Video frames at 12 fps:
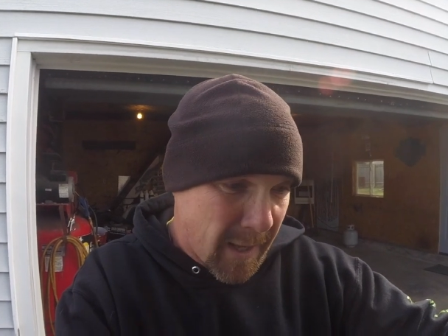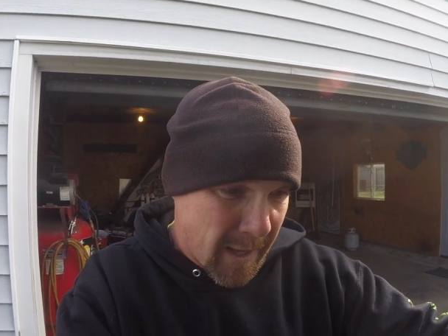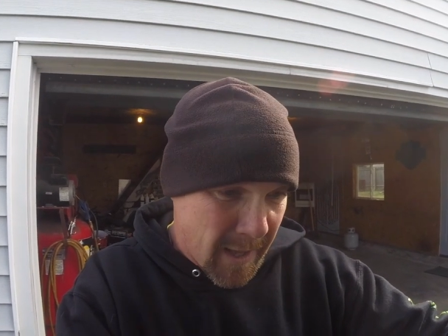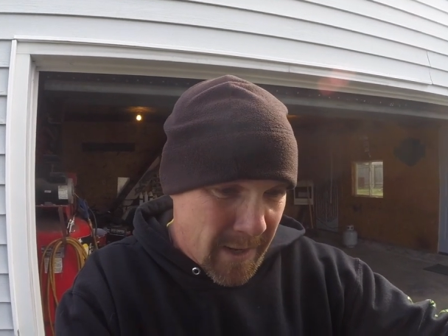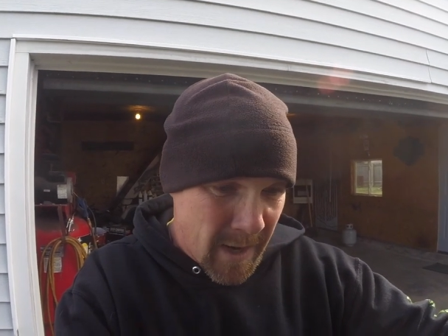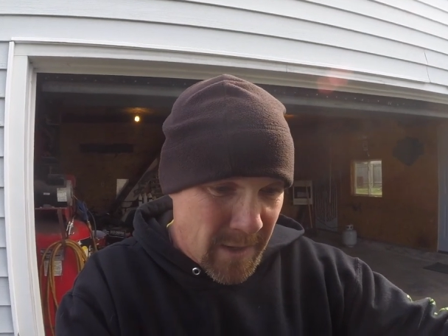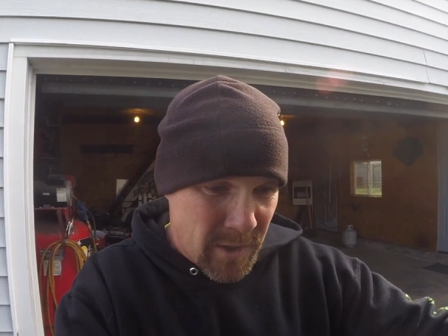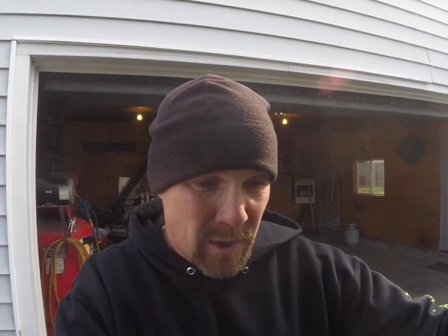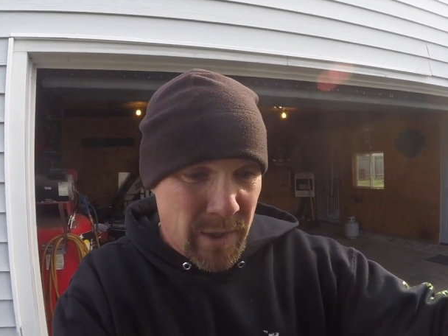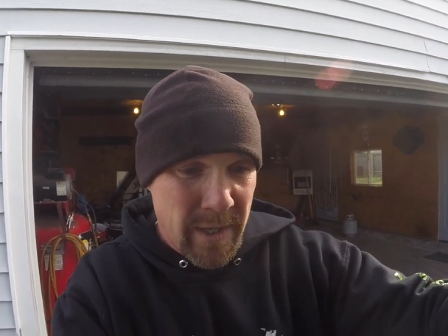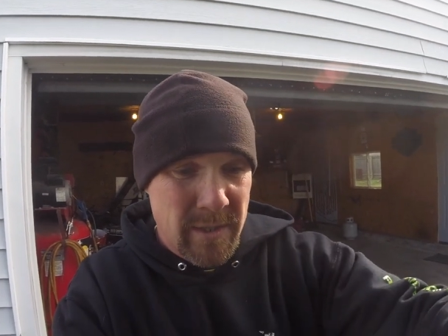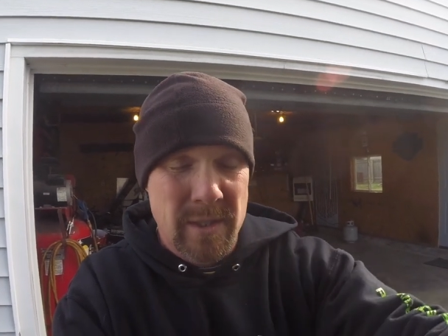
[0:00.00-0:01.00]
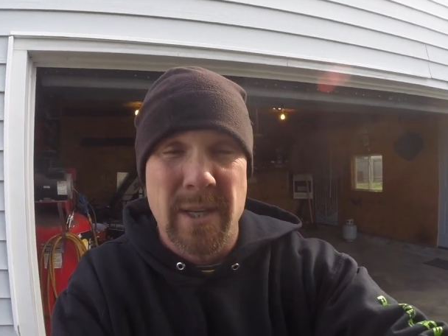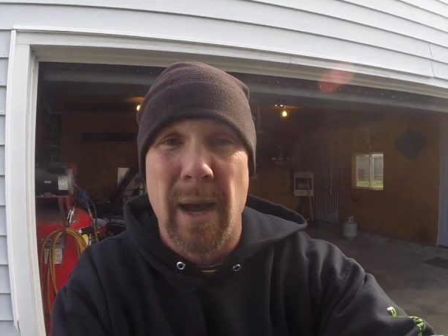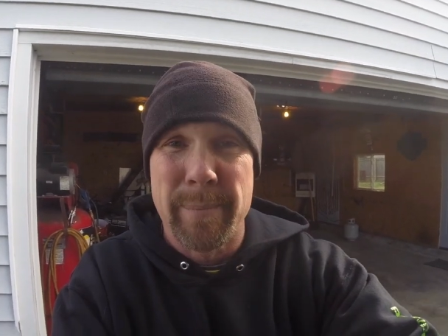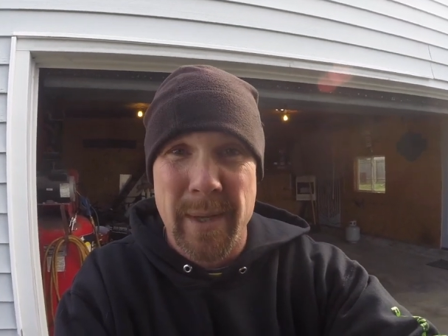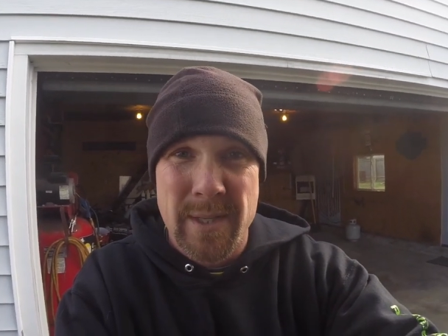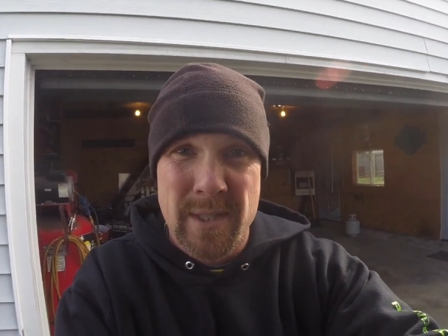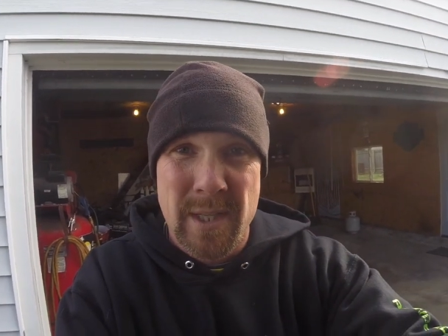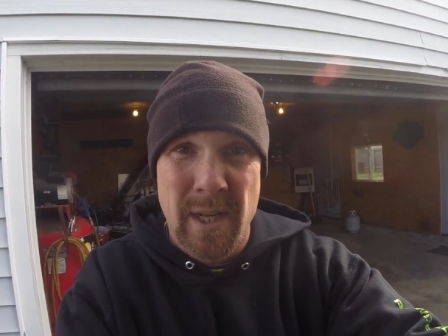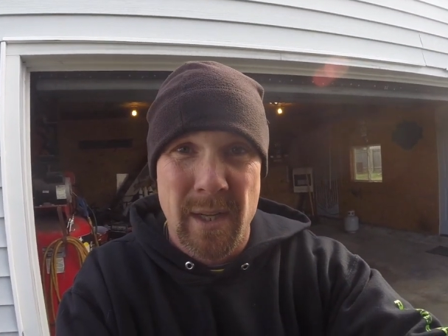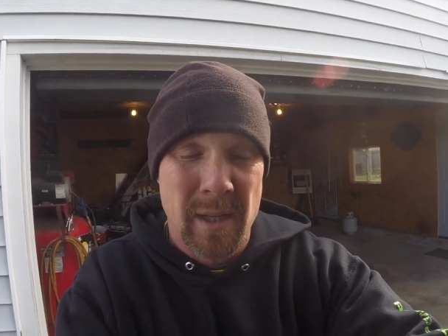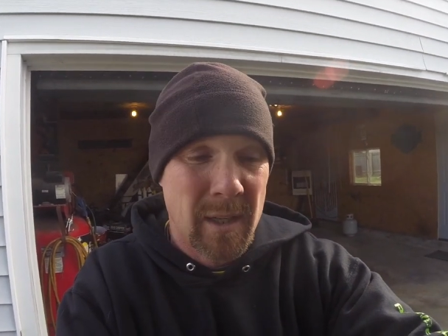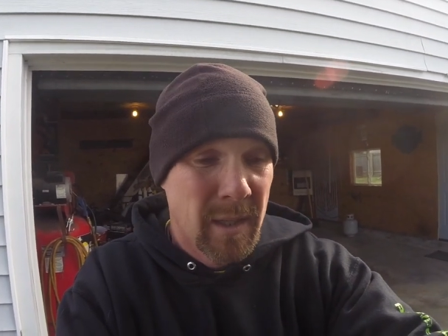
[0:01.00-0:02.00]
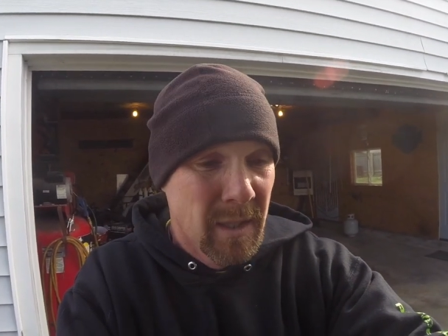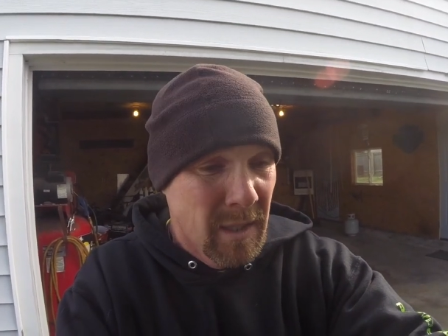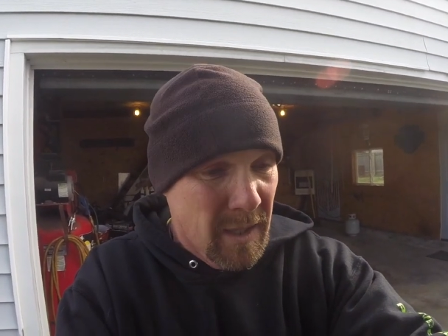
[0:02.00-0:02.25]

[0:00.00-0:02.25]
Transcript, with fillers: and then turn it to top dead center.